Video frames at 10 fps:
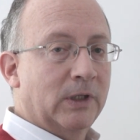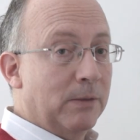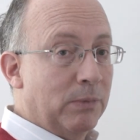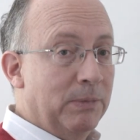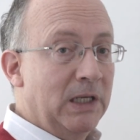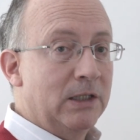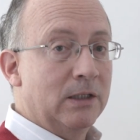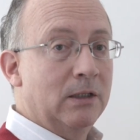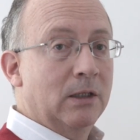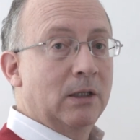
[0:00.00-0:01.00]

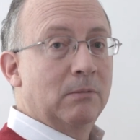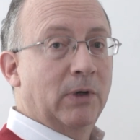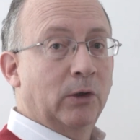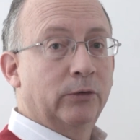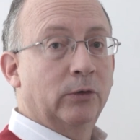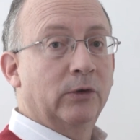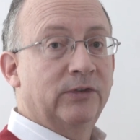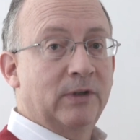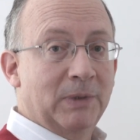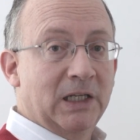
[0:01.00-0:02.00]
capability, but also
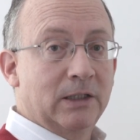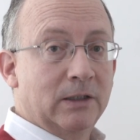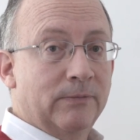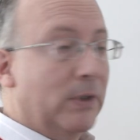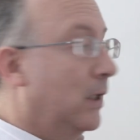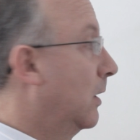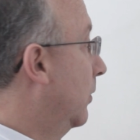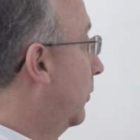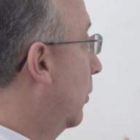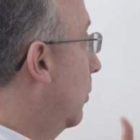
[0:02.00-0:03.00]
stability.
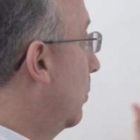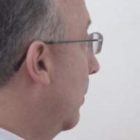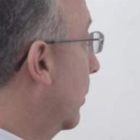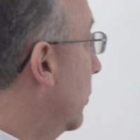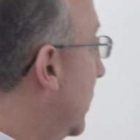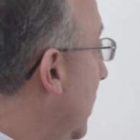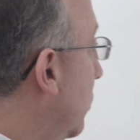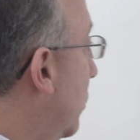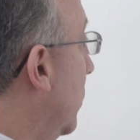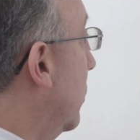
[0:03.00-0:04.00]
So we will
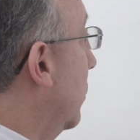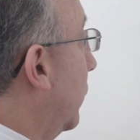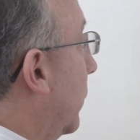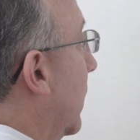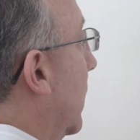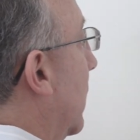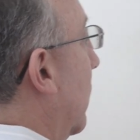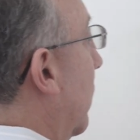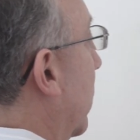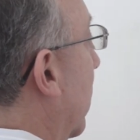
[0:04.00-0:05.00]
continue to use,
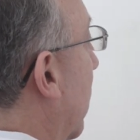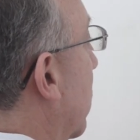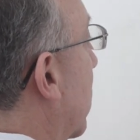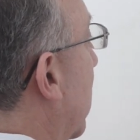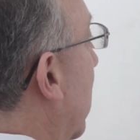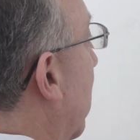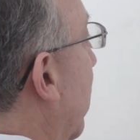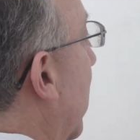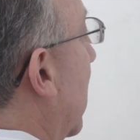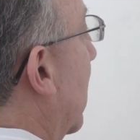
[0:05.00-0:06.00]
over the long
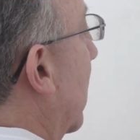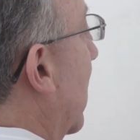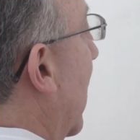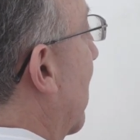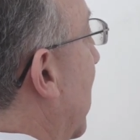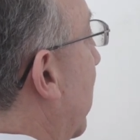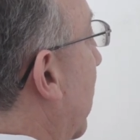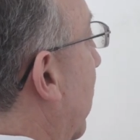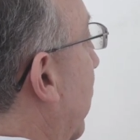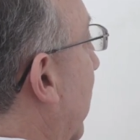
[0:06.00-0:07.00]
term,
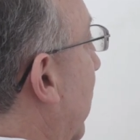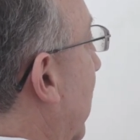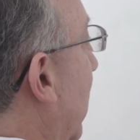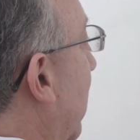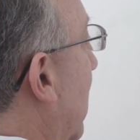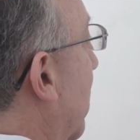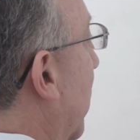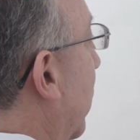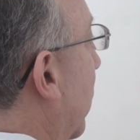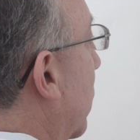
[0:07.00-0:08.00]
elements of statistical
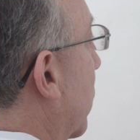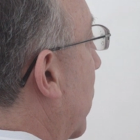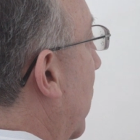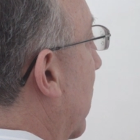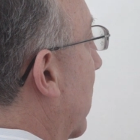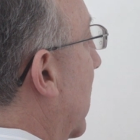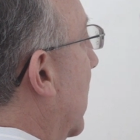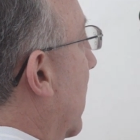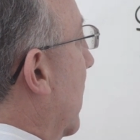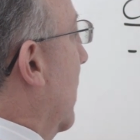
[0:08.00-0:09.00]
process control
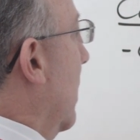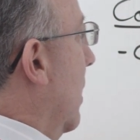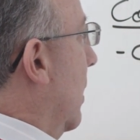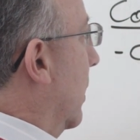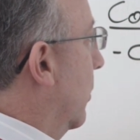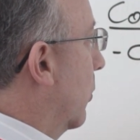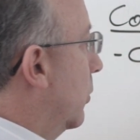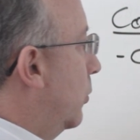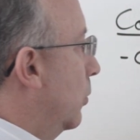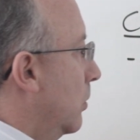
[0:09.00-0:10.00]
in
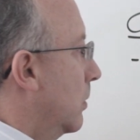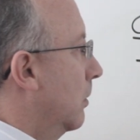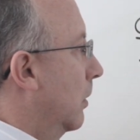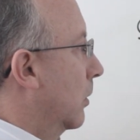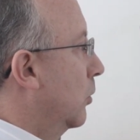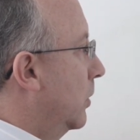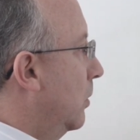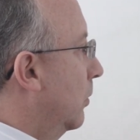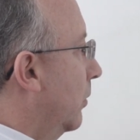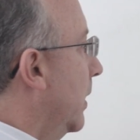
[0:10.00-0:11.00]
order to
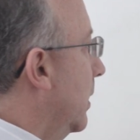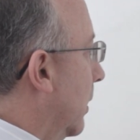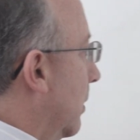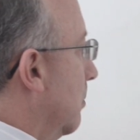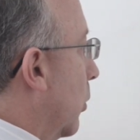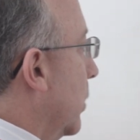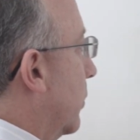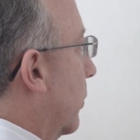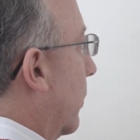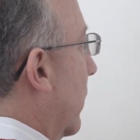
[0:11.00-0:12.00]
continuously
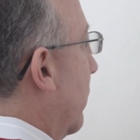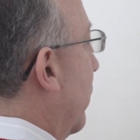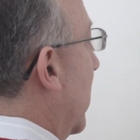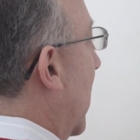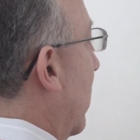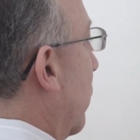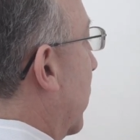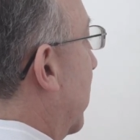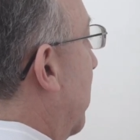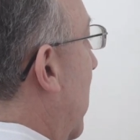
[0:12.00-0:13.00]
monitor and
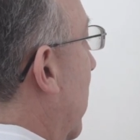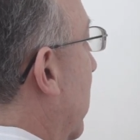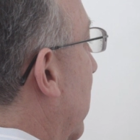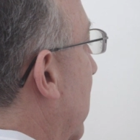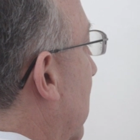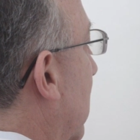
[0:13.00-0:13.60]
respond,